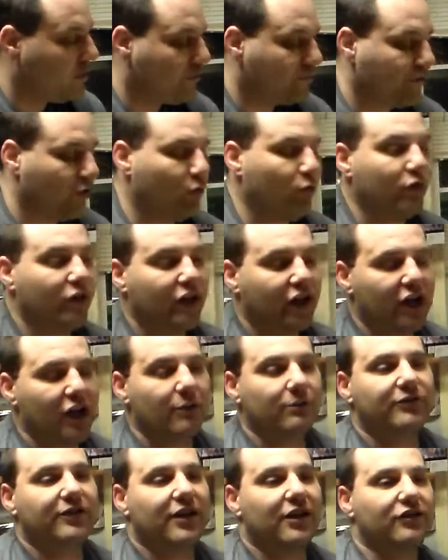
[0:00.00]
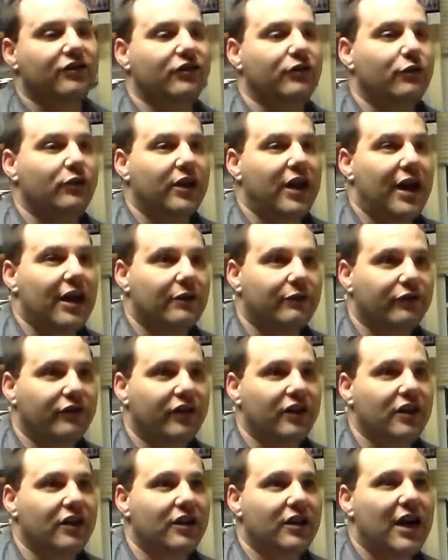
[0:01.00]
So when it comes down to it, out of
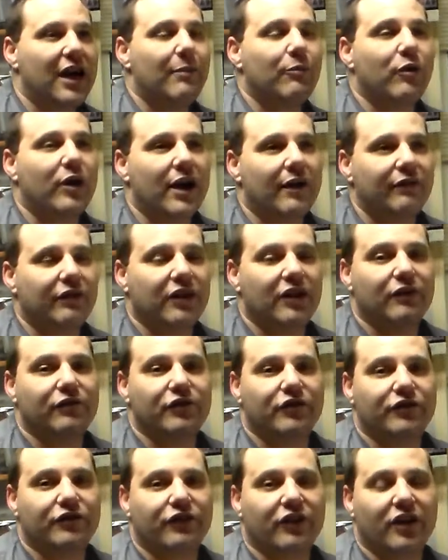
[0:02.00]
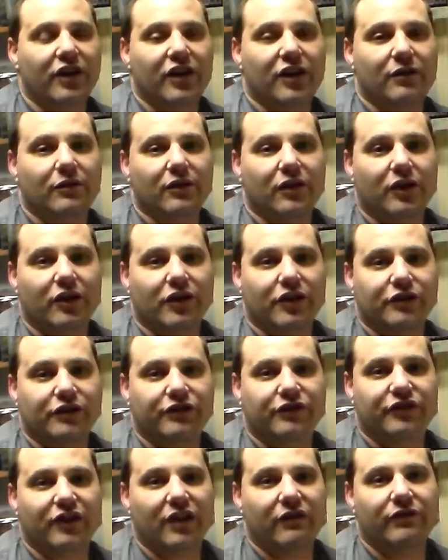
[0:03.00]
10, I'm going to have to give this thing
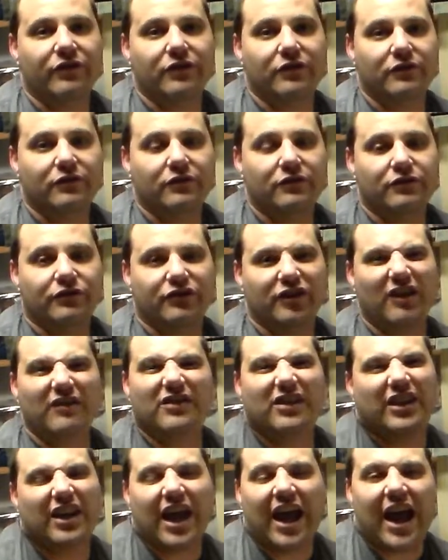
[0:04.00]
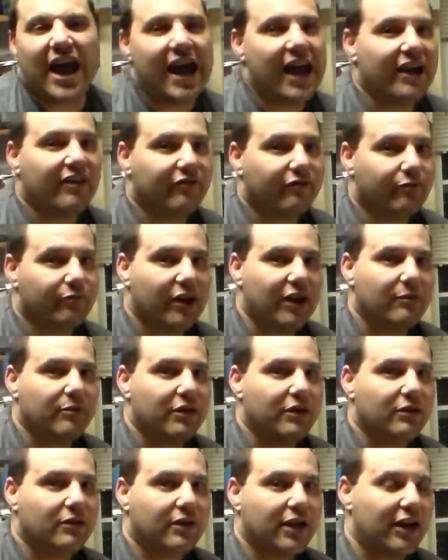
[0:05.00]
7, 7.5
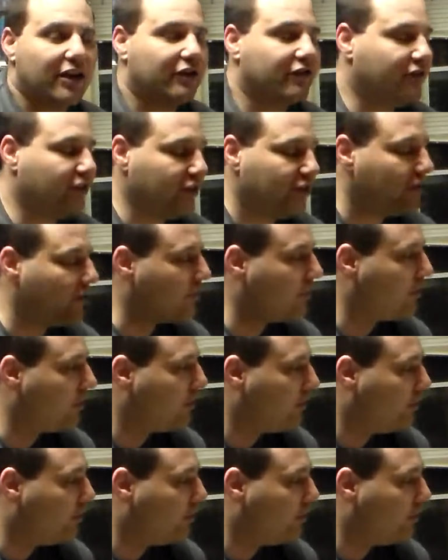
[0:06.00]
maybe out of 10.